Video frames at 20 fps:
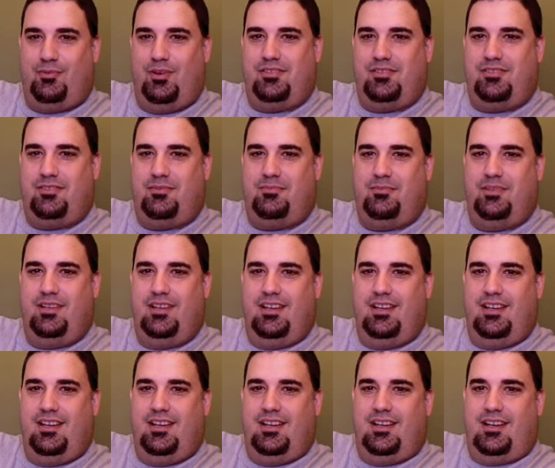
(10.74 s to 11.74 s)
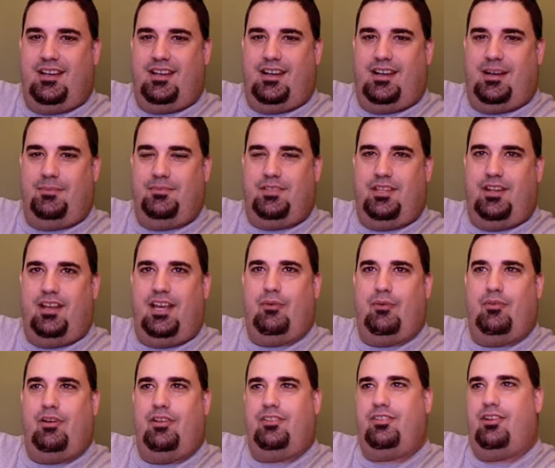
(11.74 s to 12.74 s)
Wisdom. Um, today, I
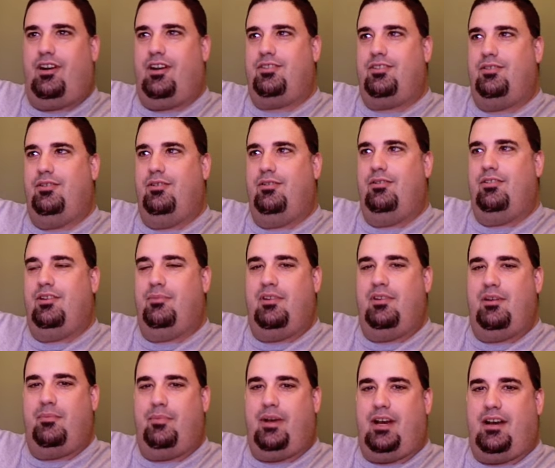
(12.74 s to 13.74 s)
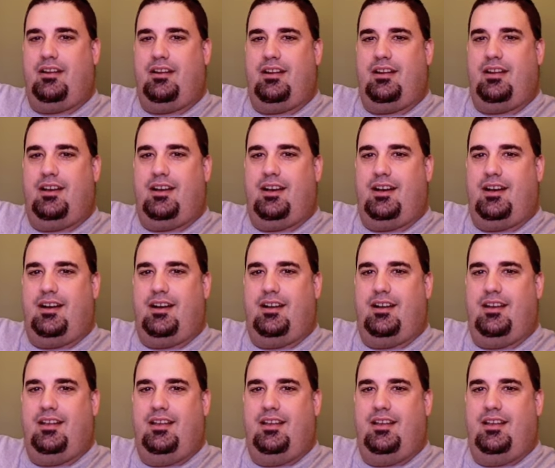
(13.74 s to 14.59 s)
want to talk to you a little bit about uh,